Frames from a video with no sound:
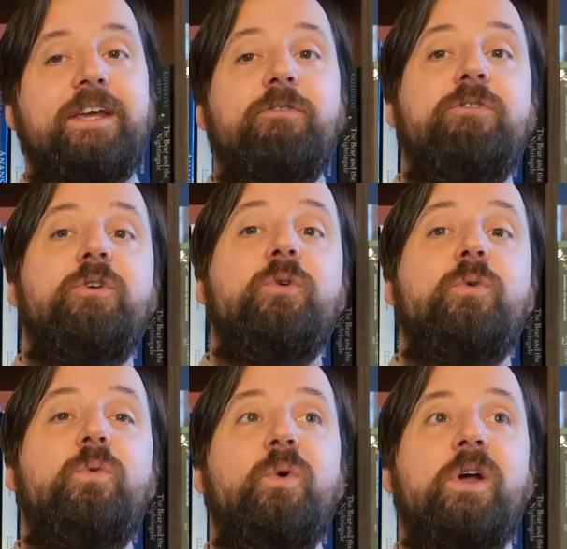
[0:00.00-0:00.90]
If
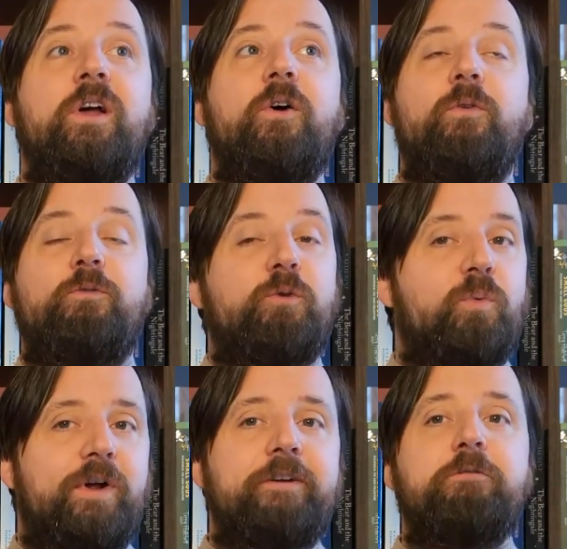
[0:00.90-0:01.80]
you, for
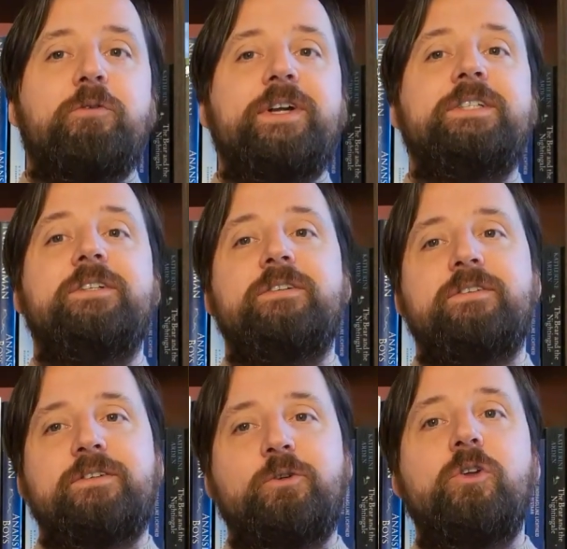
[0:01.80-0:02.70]
whatever reason,
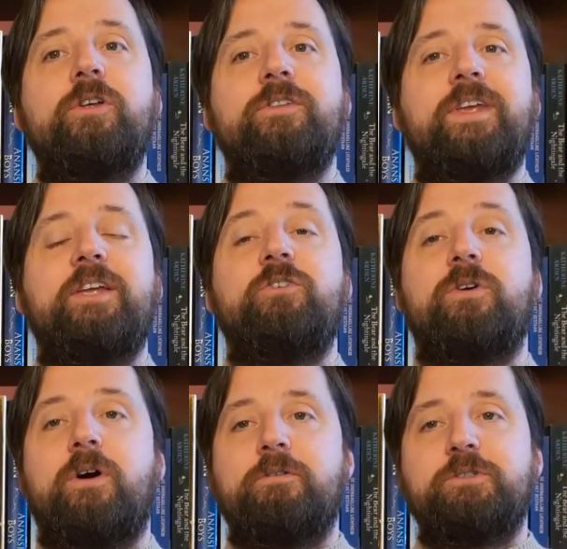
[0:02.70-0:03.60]
could not get
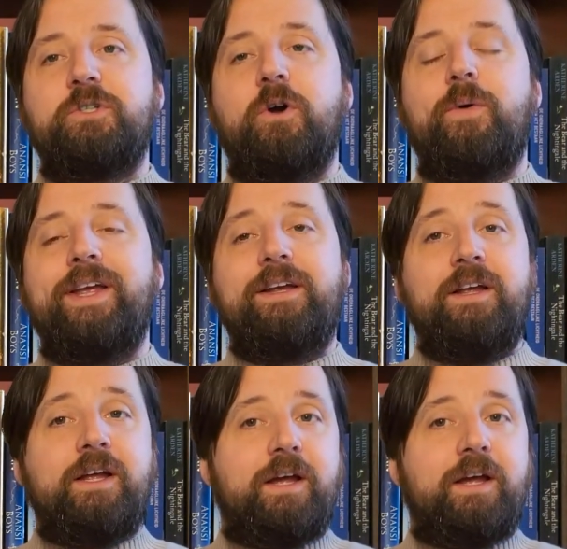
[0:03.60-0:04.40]
your harvest going,